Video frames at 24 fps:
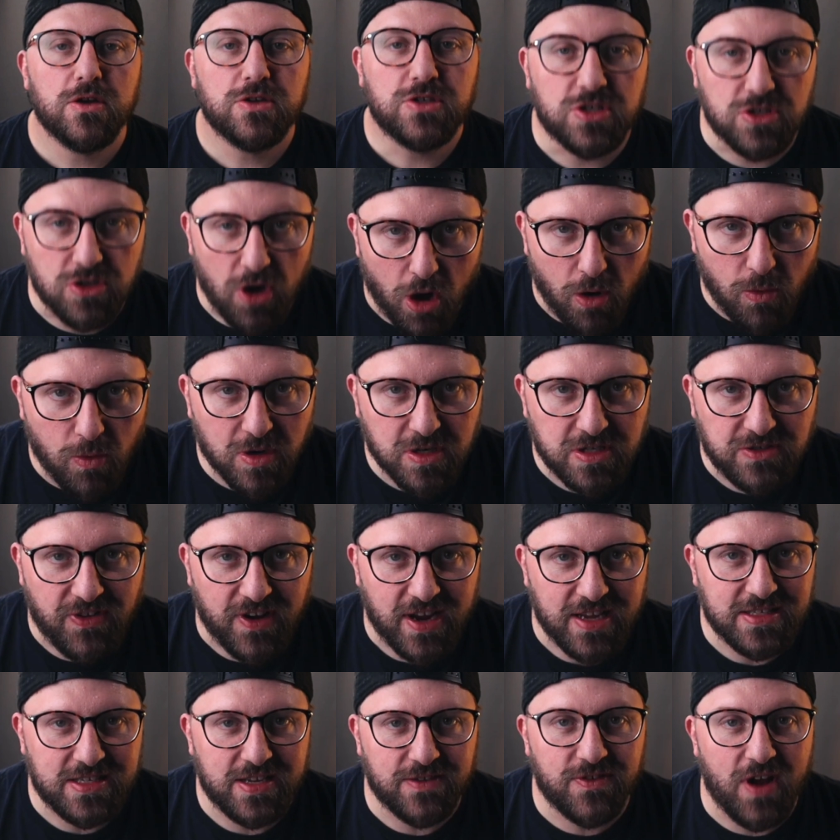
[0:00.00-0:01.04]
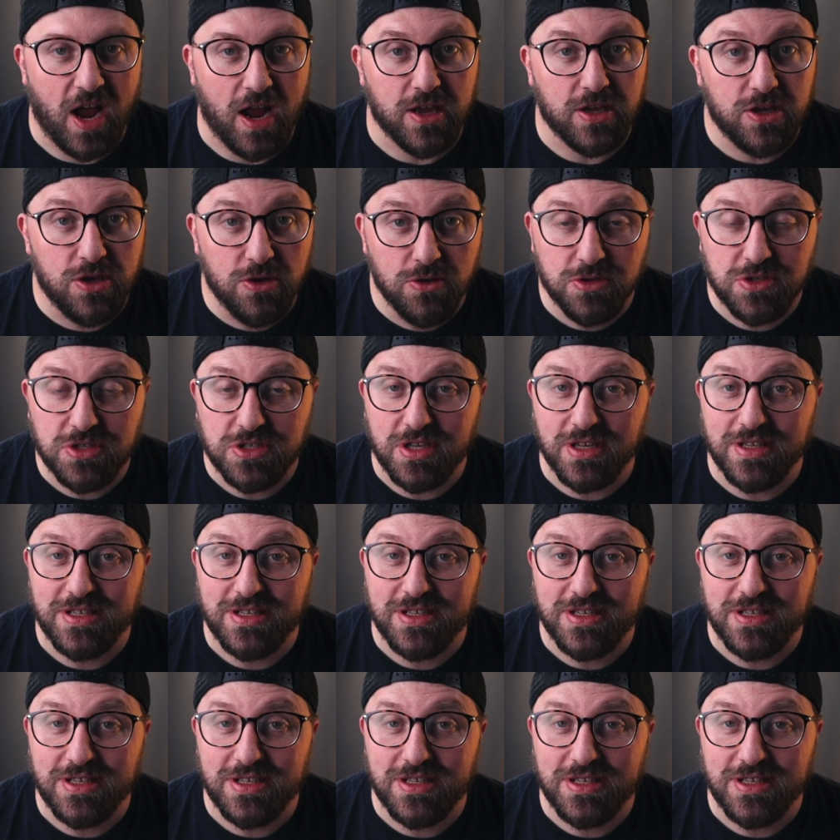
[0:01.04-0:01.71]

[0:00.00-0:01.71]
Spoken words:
Star Wars fans have got used to